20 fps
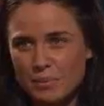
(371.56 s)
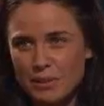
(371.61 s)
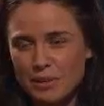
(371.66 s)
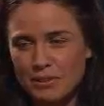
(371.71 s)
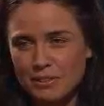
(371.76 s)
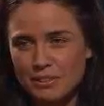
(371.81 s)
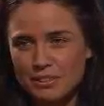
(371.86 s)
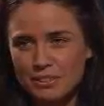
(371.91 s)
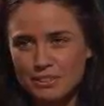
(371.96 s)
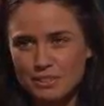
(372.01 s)
To
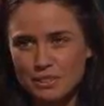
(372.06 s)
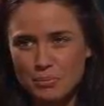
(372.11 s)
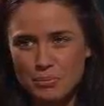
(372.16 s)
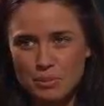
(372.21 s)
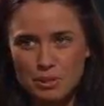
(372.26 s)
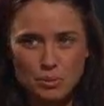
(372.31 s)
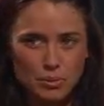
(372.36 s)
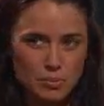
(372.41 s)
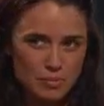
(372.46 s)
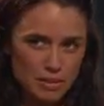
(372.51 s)
be honest,
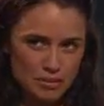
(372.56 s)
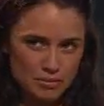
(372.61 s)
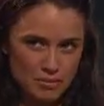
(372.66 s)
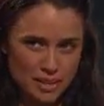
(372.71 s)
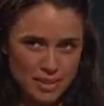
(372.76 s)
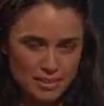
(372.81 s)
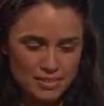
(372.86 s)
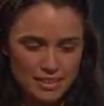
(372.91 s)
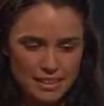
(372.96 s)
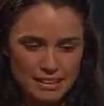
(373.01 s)
you'd be doing me a
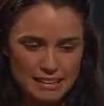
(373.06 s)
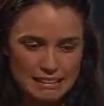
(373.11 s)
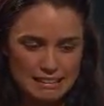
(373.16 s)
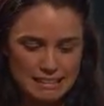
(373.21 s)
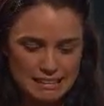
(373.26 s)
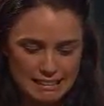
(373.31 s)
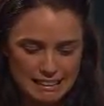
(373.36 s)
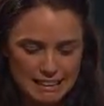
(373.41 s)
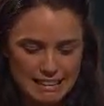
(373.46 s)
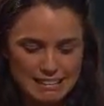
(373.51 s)
favour. I
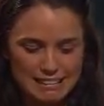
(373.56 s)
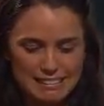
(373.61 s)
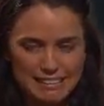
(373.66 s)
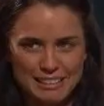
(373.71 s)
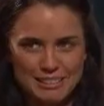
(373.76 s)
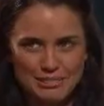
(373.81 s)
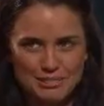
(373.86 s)
hate